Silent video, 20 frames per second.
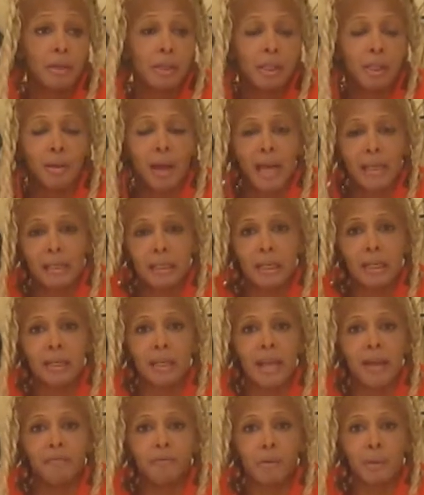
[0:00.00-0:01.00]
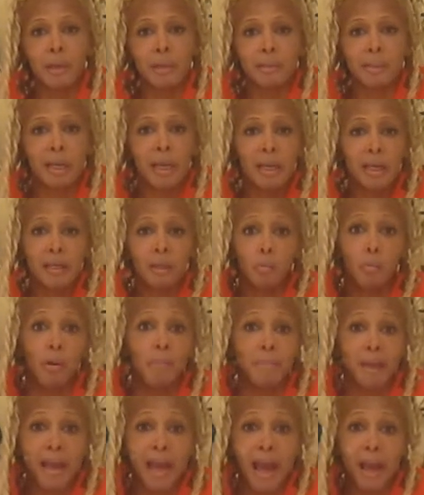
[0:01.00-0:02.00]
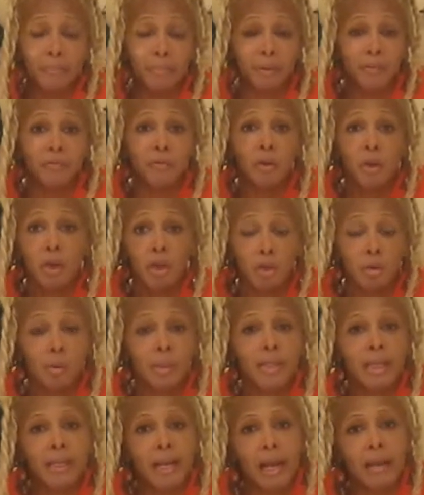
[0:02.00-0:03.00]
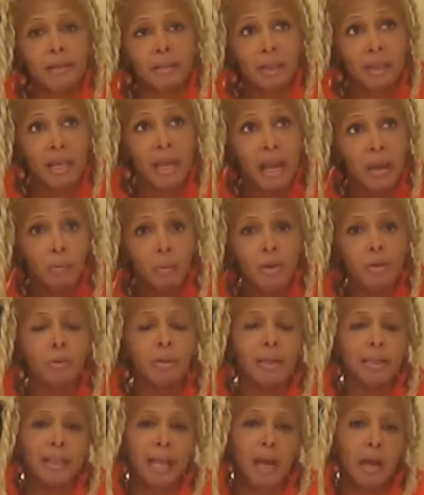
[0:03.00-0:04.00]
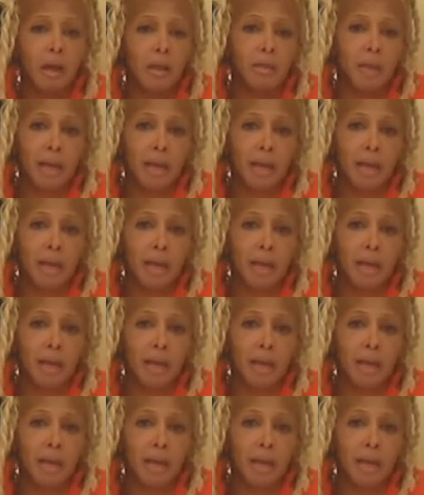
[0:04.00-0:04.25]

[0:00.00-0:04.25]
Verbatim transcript: So at the end of the day, if you keep saying it, what may happen if you was looking at, same way you looked at that other